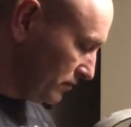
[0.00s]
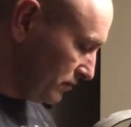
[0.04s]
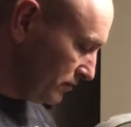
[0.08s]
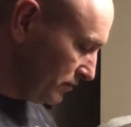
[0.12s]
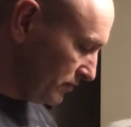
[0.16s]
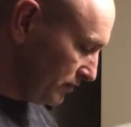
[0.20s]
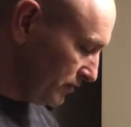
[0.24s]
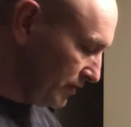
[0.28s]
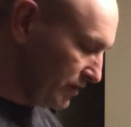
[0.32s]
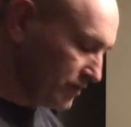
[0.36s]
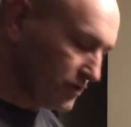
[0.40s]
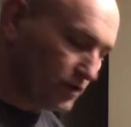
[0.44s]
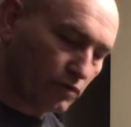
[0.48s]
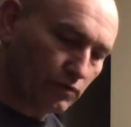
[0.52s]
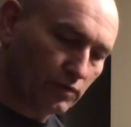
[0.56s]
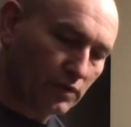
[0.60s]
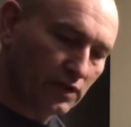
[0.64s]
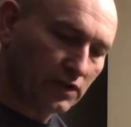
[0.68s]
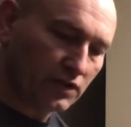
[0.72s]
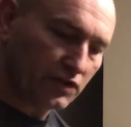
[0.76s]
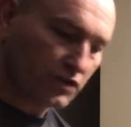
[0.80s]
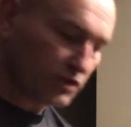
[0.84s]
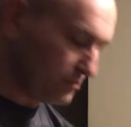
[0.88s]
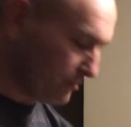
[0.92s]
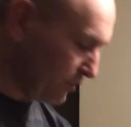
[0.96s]
These are
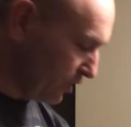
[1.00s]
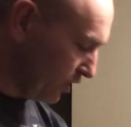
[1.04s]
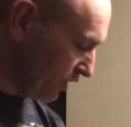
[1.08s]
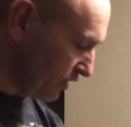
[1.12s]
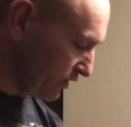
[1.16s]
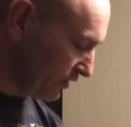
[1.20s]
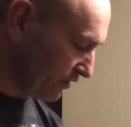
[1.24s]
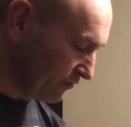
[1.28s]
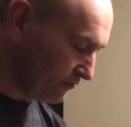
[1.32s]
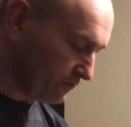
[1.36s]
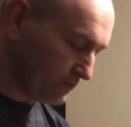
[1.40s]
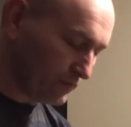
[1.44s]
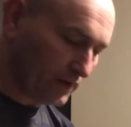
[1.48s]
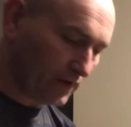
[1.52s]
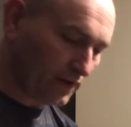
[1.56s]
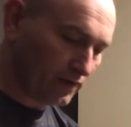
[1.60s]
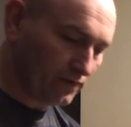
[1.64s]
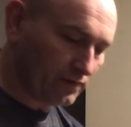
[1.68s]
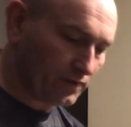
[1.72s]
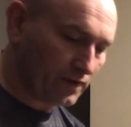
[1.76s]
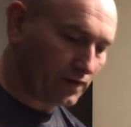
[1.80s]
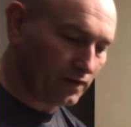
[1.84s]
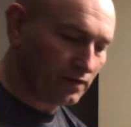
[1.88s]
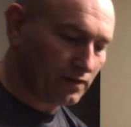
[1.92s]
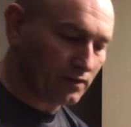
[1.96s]
really small.
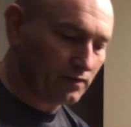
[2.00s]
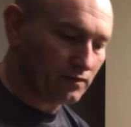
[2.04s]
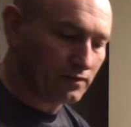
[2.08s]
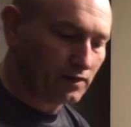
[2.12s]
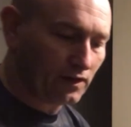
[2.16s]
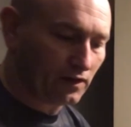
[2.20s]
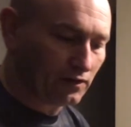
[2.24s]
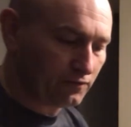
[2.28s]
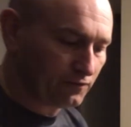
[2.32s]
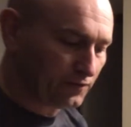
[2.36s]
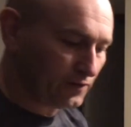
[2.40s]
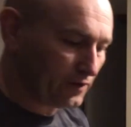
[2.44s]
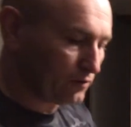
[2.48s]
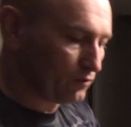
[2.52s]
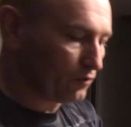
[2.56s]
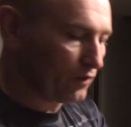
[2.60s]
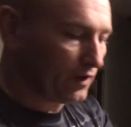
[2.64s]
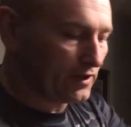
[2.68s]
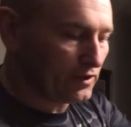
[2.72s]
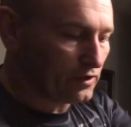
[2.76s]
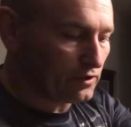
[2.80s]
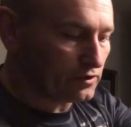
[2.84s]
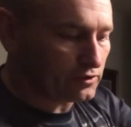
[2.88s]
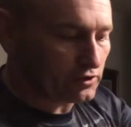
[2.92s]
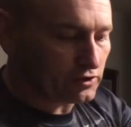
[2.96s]
They'll fit right
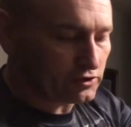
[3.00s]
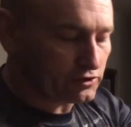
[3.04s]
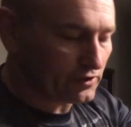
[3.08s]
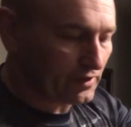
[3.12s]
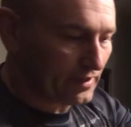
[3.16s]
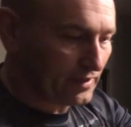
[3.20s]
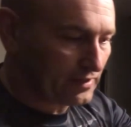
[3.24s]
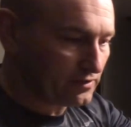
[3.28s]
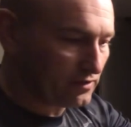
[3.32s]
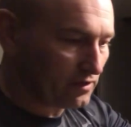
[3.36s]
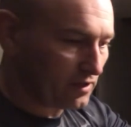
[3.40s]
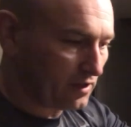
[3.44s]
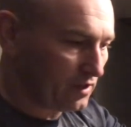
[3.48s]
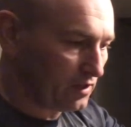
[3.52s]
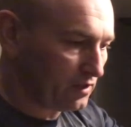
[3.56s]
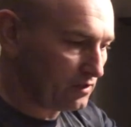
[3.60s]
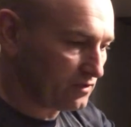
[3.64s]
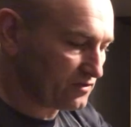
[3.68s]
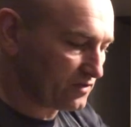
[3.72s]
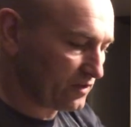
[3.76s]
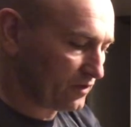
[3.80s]
under drain tiles.